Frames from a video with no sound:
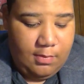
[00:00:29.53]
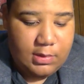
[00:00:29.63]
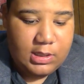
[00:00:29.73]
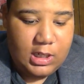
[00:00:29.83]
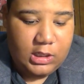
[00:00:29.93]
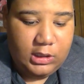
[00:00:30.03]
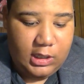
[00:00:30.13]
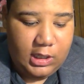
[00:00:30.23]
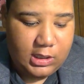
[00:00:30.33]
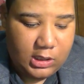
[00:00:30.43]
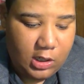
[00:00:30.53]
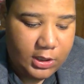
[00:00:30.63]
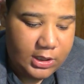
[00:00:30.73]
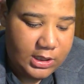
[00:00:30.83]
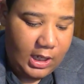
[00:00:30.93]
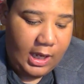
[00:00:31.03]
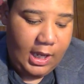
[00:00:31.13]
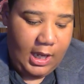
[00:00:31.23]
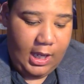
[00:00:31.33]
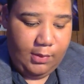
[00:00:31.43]
But essentially, it's called the
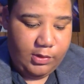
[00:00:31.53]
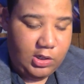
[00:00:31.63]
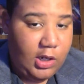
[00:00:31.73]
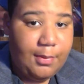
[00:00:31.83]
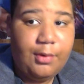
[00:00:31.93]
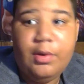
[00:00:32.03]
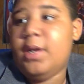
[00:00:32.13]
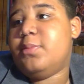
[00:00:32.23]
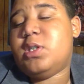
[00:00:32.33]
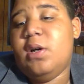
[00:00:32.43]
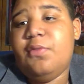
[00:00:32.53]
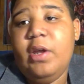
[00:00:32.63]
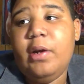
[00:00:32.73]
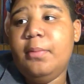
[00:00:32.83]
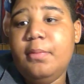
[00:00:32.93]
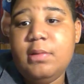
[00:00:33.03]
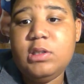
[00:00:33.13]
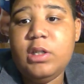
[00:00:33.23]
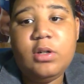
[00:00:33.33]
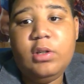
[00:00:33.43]
CIA. We talk about random stuff there.
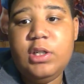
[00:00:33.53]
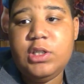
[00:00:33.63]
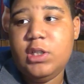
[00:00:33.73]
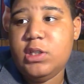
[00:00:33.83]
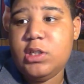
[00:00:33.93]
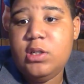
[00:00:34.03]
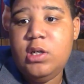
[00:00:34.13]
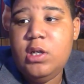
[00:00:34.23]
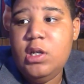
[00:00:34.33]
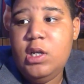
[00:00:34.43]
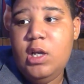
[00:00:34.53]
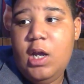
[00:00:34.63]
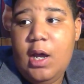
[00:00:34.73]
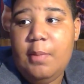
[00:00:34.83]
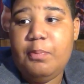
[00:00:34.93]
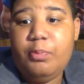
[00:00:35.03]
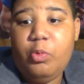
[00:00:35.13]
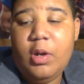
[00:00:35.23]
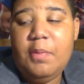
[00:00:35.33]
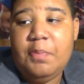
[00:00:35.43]
It's literally just a
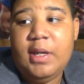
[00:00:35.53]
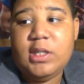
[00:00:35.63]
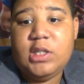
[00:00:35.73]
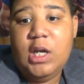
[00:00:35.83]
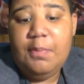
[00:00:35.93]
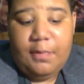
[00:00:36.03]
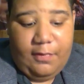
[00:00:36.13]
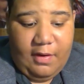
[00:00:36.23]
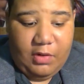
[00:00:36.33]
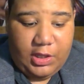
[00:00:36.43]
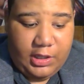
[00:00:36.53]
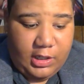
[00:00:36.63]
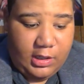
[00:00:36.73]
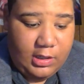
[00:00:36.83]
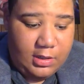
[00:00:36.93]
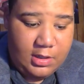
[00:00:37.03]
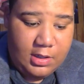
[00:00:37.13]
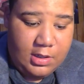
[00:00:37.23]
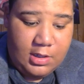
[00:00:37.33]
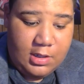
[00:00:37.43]
great big dump of everything.
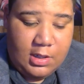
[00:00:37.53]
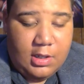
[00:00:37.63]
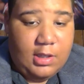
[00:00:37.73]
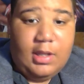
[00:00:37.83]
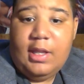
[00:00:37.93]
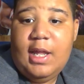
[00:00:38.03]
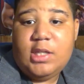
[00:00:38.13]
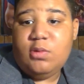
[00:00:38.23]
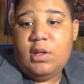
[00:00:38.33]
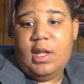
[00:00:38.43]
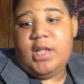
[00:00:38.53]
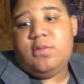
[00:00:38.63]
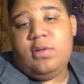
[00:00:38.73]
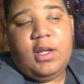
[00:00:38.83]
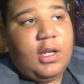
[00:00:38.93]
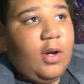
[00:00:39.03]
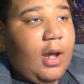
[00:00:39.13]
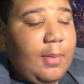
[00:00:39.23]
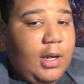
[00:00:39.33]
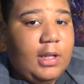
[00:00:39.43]
I'm
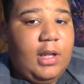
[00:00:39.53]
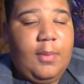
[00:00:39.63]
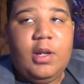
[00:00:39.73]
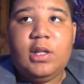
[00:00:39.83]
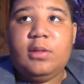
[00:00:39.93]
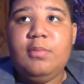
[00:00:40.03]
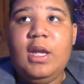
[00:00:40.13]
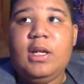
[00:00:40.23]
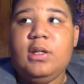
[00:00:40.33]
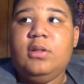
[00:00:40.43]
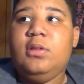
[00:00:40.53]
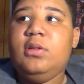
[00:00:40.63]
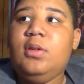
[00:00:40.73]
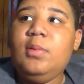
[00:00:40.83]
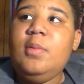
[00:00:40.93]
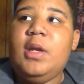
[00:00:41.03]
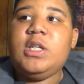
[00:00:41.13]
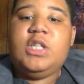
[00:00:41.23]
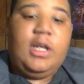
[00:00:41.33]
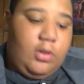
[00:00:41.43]
gonna make
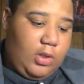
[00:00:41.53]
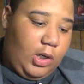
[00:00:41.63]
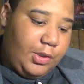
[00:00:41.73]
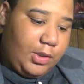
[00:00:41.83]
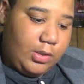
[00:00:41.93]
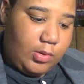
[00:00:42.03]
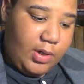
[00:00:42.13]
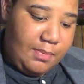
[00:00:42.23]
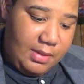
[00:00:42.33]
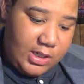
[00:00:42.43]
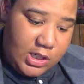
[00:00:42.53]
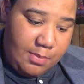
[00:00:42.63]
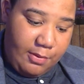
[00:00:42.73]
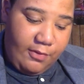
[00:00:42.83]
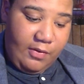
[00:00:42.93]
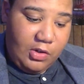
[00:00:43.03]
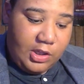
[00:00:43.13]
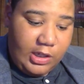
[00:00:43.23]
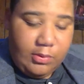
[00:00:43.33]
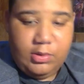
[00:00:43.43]
a channel called the Great Big Dump of
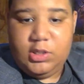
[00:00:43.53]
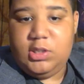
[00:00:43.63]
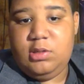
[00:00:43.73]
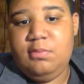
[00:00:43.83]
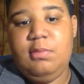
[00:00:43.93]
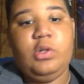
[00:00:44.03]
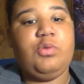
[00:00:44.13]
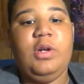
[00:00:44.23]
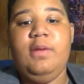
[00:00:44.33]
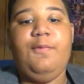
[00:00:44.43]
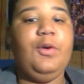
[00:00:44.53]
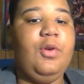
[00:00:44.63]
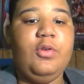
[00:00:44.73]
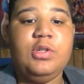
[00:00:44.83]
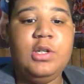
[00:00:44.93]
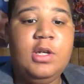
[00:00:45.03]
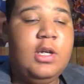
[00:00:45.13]
Everything. We just post random photos.